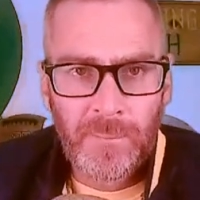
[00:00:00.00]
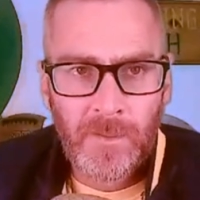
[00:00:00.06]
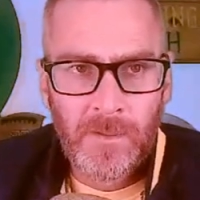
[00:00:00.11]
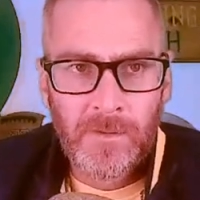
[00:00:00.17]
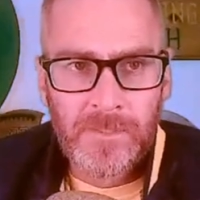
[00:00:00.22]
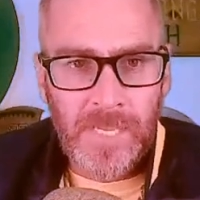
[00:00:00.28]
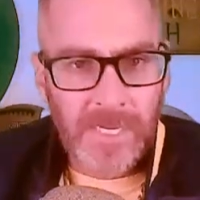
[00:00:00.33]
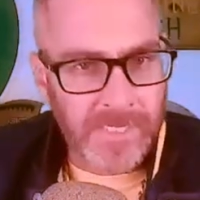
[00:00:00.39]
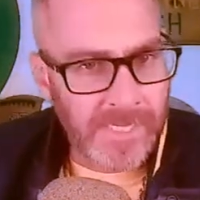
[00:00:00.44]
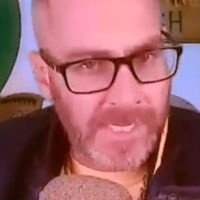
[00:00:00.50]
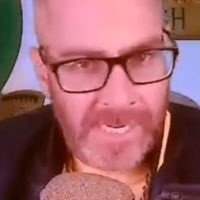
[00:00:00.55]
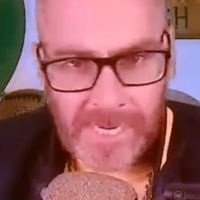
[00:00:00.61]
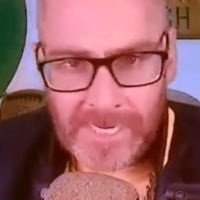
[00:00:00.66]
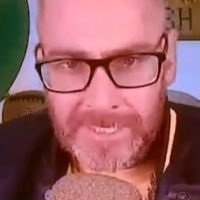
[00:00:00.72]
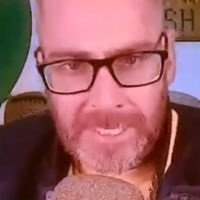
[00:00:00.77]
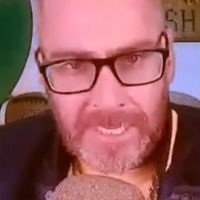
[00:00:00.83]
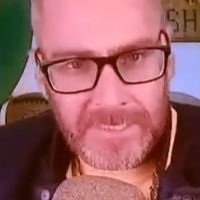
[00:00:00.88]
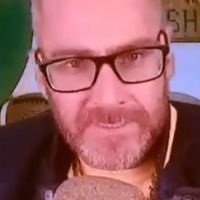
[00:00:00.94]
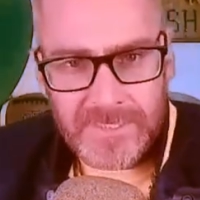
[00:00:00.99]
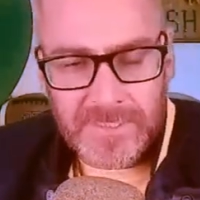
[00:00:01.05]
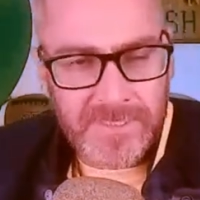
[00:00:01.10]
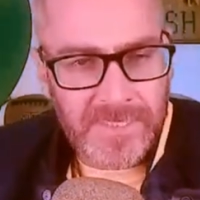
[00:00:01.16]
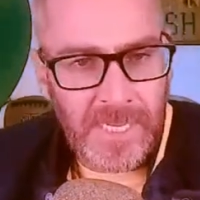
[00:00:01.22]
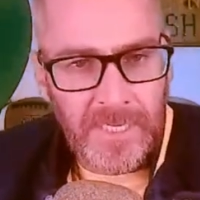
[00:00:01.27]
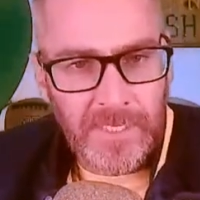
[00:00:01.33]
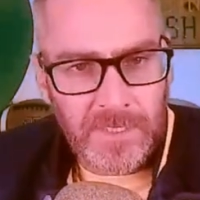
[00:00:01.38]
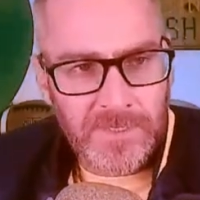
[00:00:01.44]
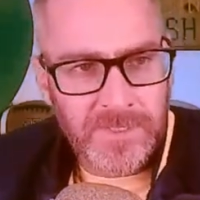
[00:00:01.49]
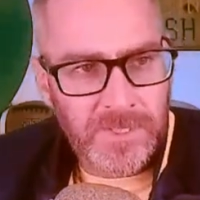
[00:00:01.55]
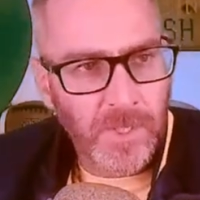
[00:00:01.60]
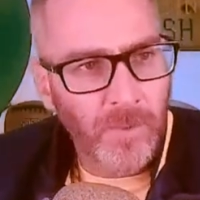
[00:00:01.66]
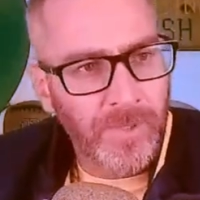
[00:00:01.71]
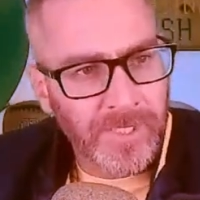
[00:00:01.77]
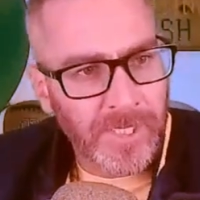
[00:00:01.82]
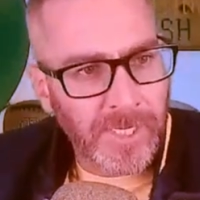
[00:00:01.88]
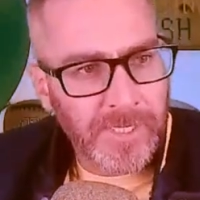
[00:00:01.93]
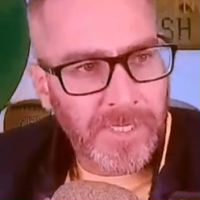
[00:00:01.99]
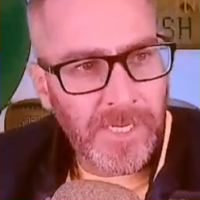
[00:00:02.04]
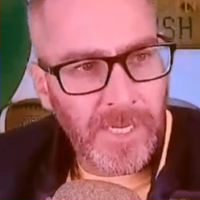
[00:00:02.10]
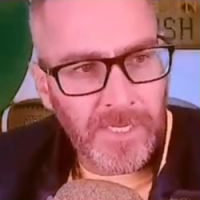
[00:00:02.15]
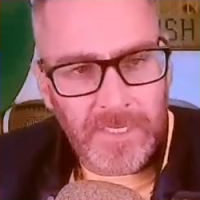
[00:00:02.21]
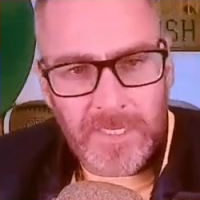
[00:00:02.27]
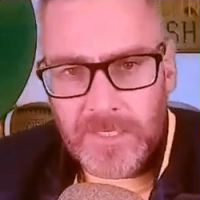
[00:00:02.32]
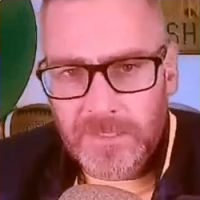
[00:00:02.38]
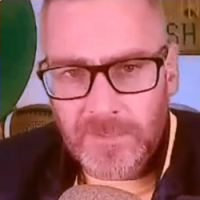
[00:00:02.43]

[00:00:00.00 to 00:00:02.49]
You can't get to 10-2 and you can't get